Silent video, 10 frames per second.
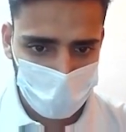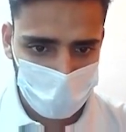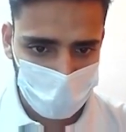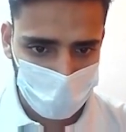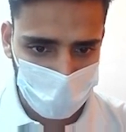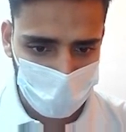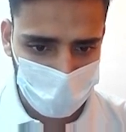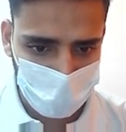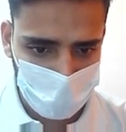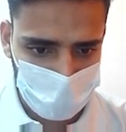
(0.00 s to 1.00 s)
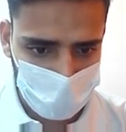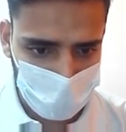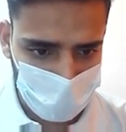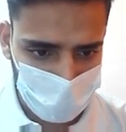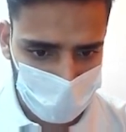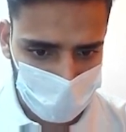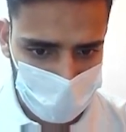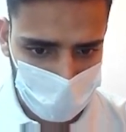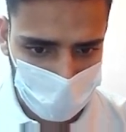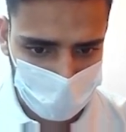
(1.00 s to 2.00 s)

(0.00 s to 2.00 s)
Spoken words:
dummy previous, let me see,